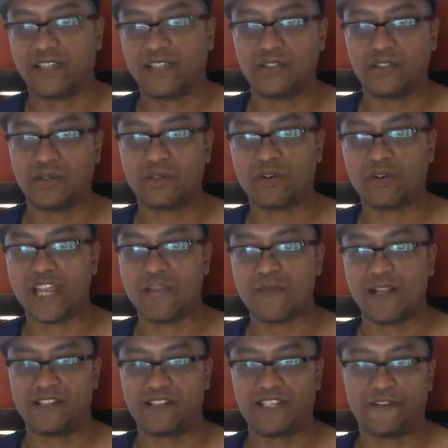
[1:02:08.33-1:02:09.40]
Like the older I am,
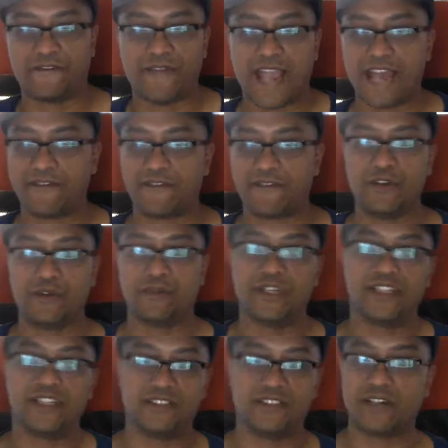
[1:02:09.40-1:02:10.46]
I just get fat for no
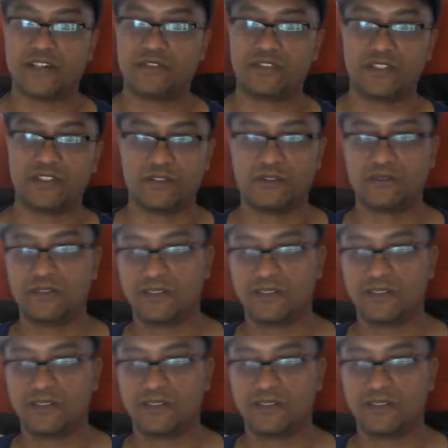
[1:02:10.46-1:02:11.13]
reason now. So,